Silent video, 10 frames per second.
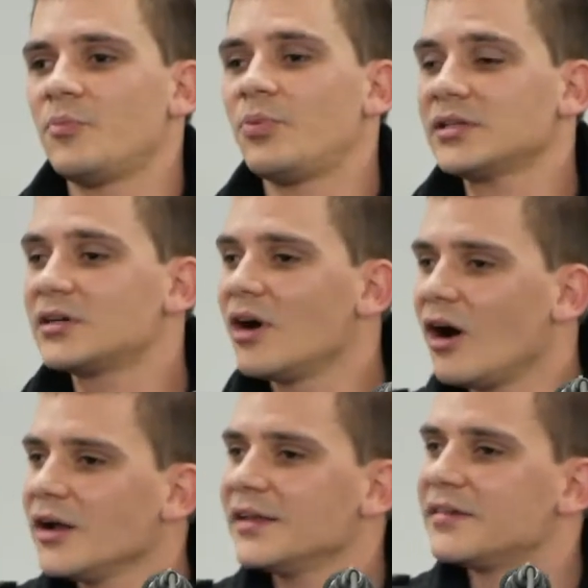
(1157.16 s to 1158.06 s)
But
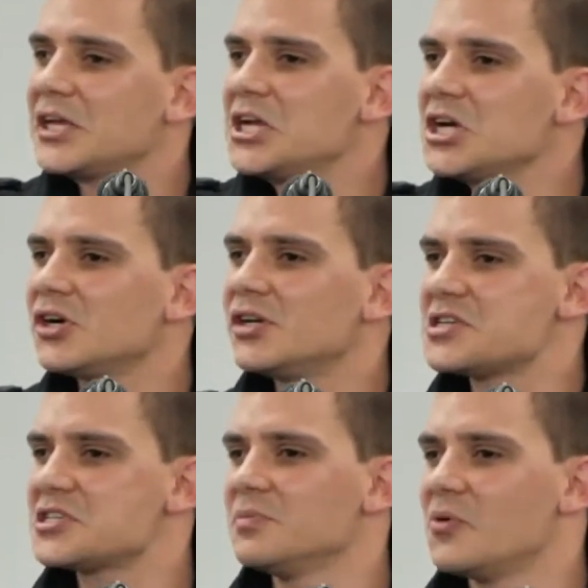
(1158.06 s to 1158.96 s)
God is here
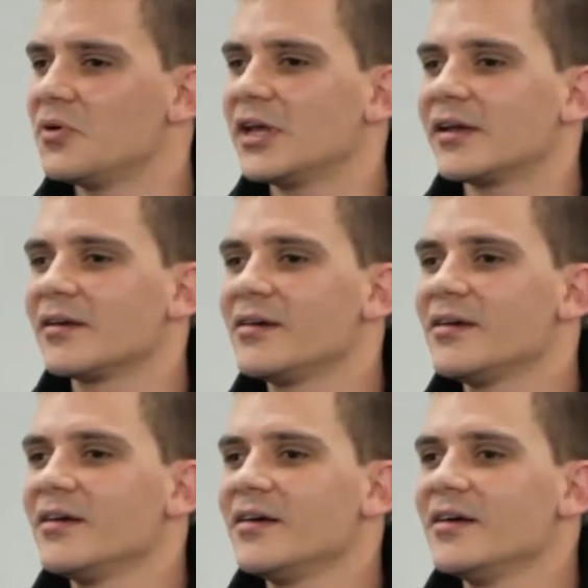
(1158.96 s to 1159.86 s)
this morning.
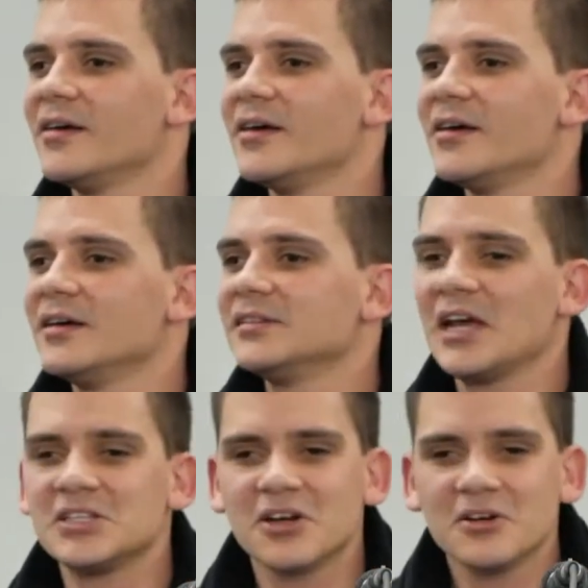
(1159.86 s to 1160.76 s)

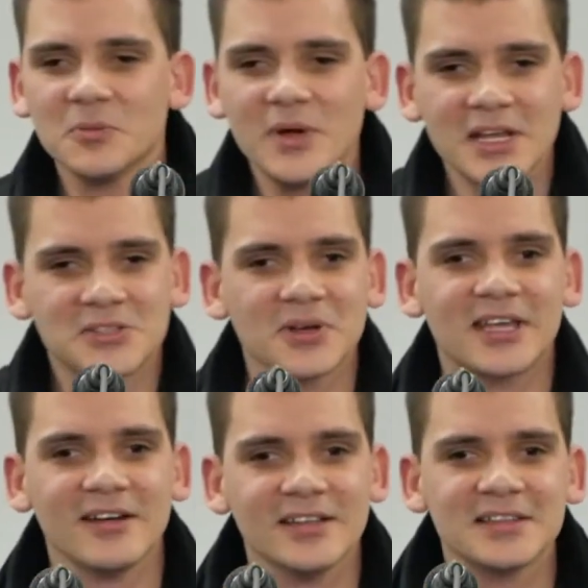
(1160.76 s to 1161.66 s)
There's a, we need to
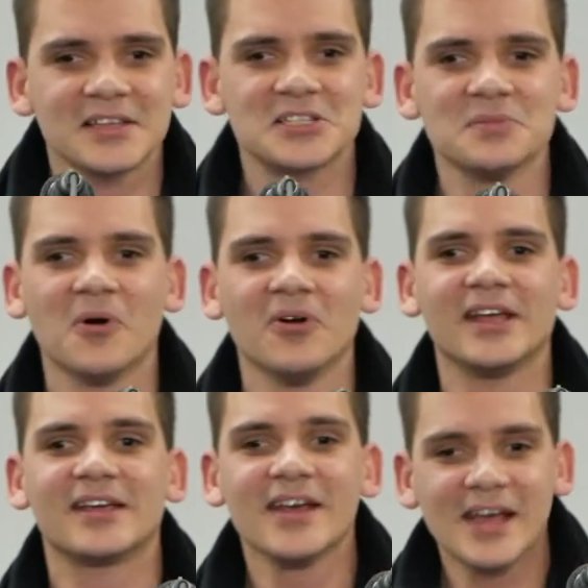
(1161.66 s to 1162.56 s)
hear that this
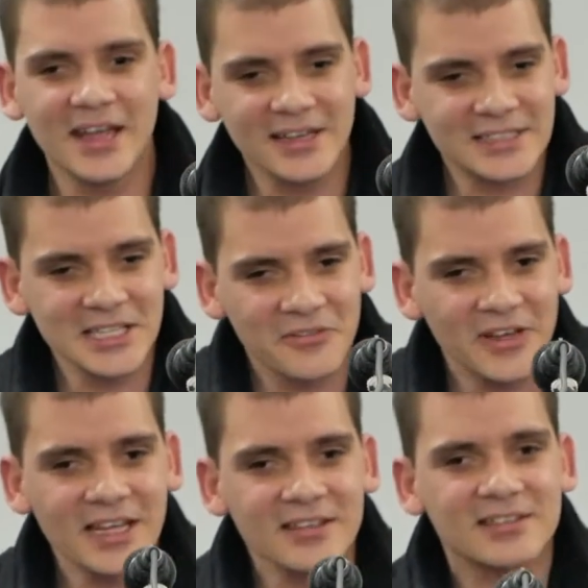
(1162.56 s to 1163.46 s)
morning. He's
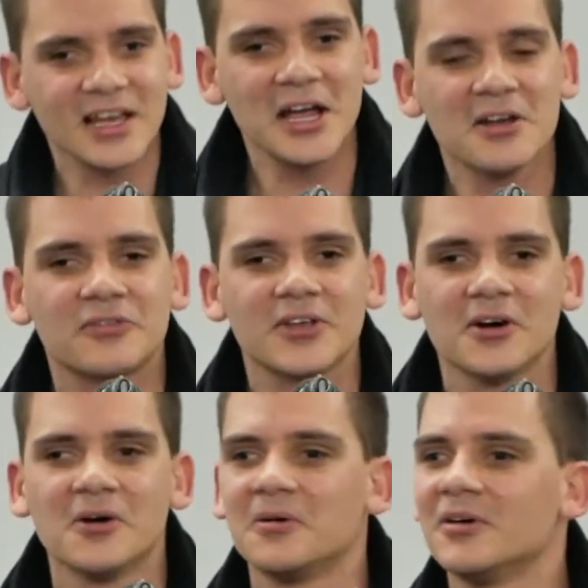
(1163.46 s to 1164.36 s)
living inside of
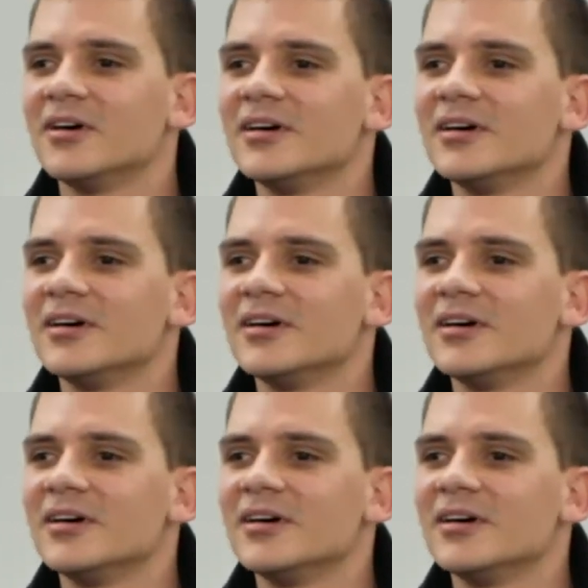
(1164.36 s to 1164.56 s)
you.